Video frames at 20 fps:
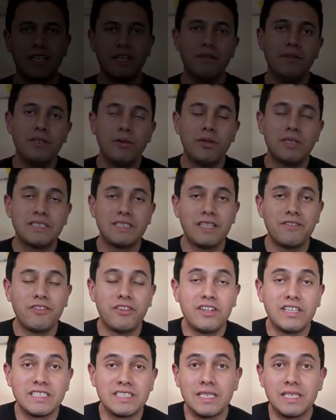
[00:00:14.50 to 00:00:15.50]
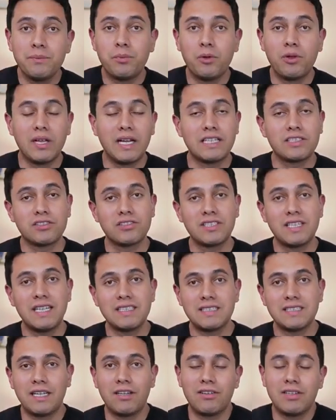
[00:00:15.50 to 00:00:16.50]
though it's a very simple exercise, I
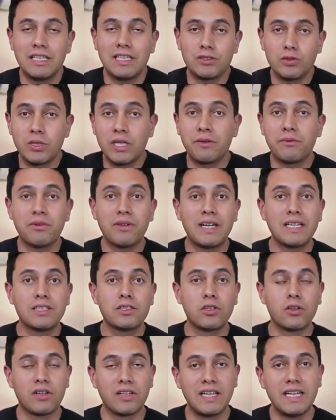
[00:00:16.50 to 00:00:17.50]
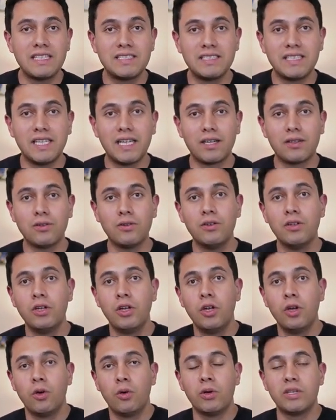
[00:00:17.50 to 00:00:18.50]
would like to give credit to Rene Izquierdo,
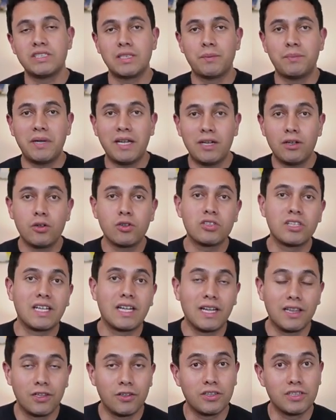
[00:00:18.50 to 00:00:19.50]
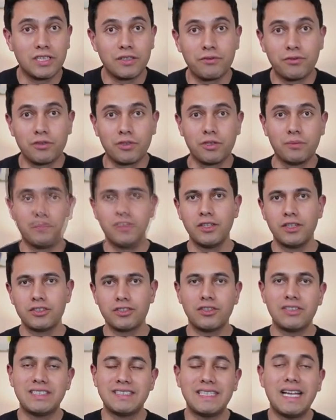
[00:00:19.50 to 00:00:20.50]
who is the pedagogue that I learned it from. So
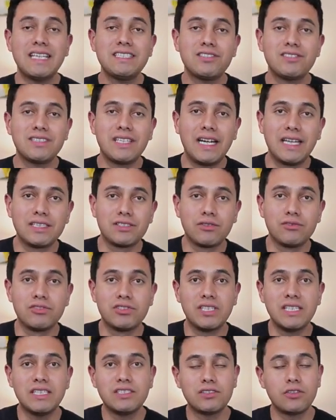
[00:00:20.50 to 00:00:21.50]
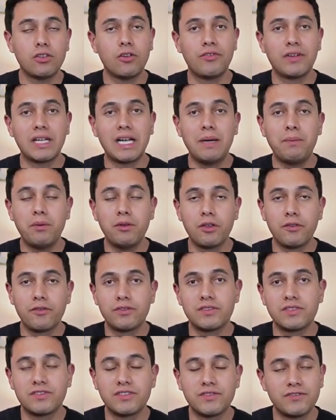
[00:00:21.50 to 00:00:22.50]
this exercise consists of a couple of
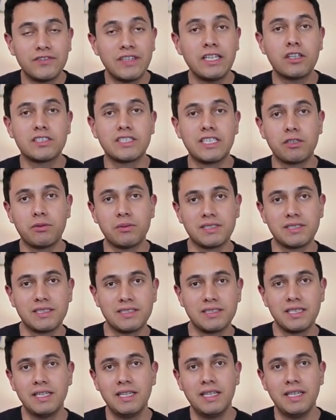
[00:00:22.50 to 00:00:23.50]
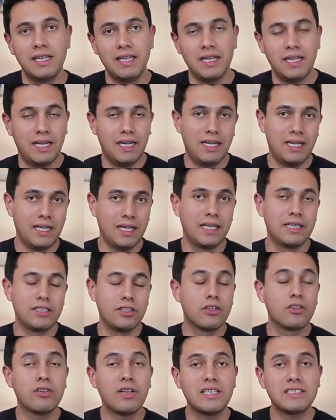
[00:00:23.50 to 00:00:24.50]
finger sequences, and you're
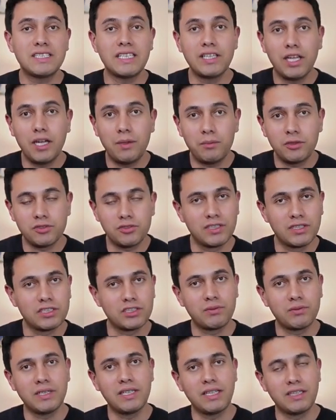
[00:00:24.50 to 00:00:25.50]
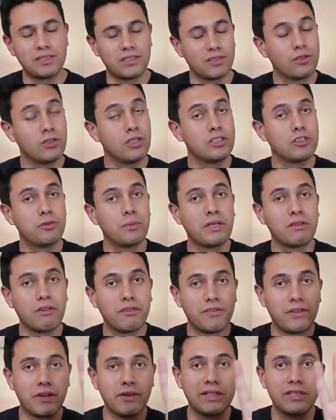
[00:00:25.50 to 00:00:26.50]
going to see numbers on the screen and they're going to be
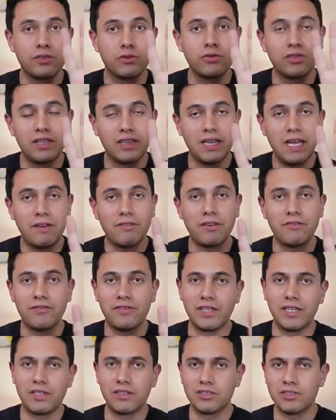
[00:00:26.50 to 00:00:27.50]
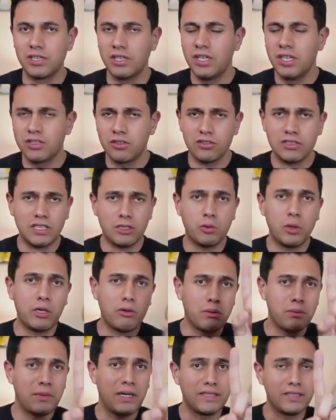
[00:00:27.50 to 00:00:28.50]
referring to the left hand fingers. Just a quick
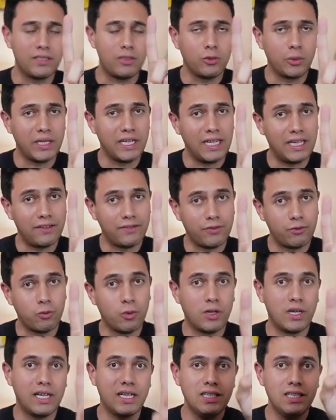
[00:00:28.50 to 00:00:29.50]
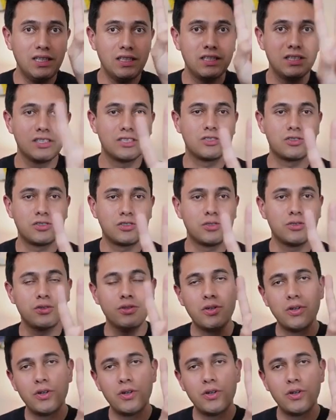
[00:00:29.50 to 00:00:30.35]
reminder, we have 1, 2,